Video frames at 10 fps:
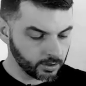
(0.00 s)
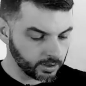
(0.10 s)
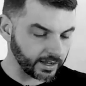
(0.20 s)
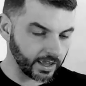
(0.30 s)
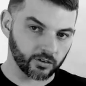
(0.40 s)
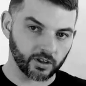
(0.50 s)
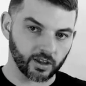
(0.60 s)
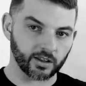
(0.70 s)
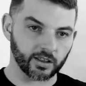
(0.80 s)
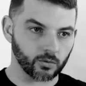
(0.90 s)
Now you
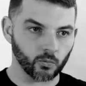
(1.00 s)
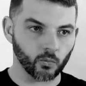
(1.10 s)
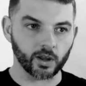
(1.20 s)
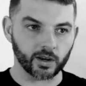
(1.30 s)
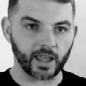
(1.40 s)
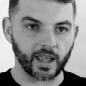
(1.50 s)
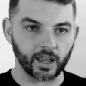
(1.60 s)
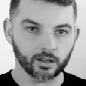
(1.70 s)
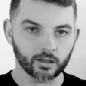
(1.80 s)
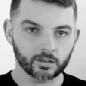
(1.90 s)
have like one ahead.